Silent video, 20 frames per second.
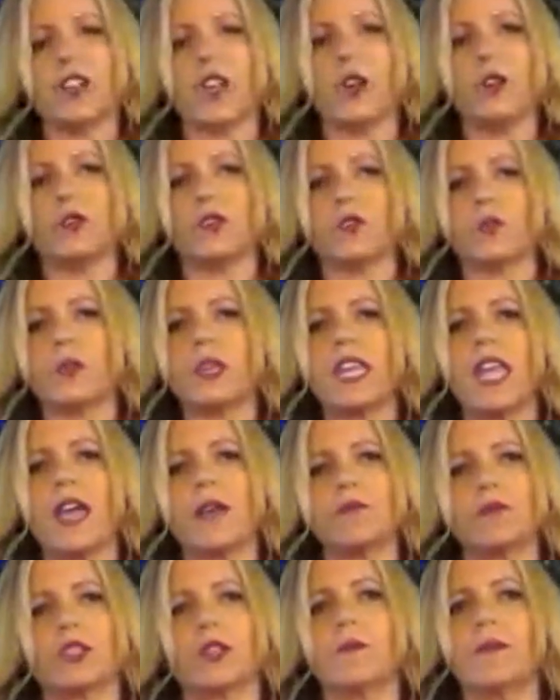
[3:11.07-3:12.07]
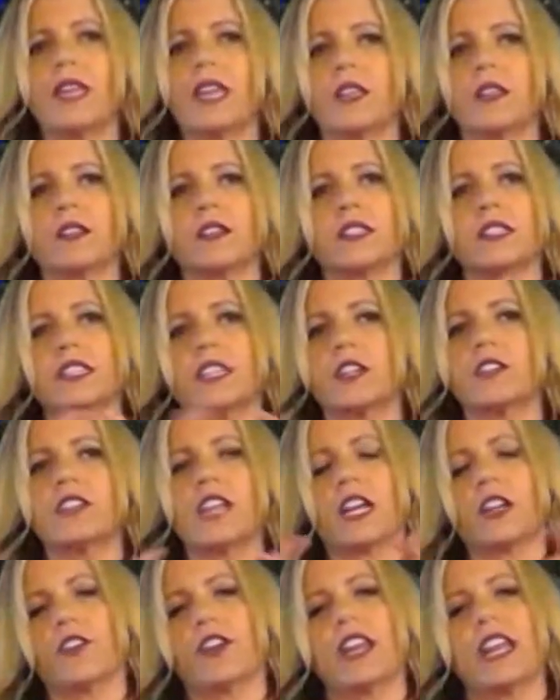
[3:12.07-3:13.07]
So 3M Command Clear
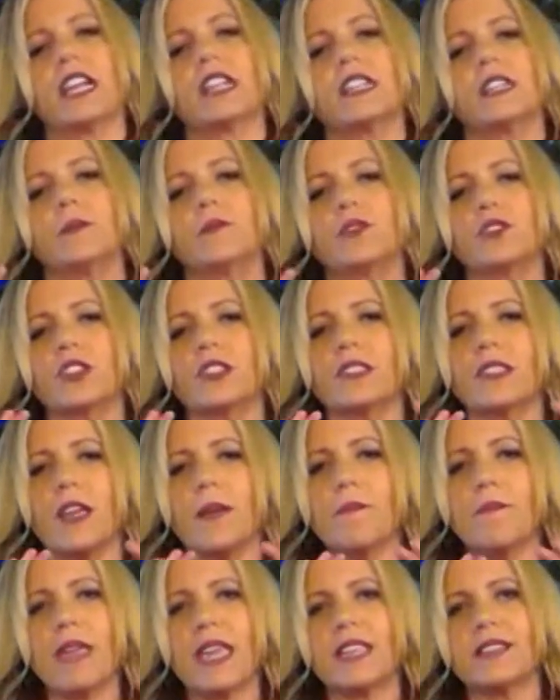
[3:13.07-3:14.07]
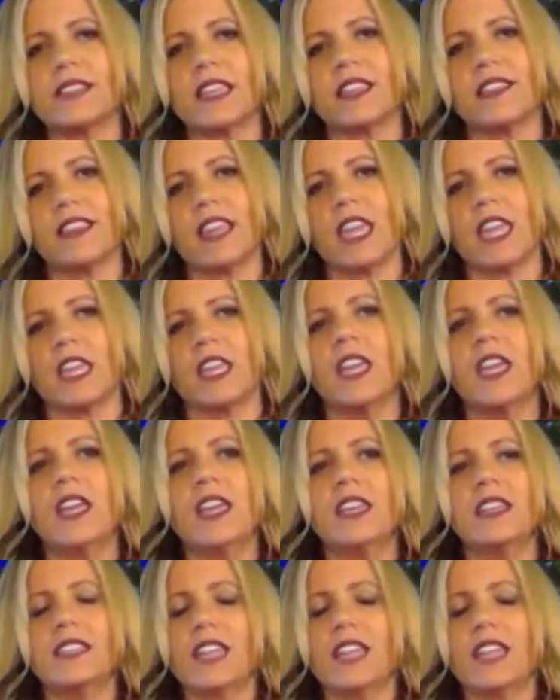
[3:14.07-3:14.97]
Decorating Clips, just amazing thing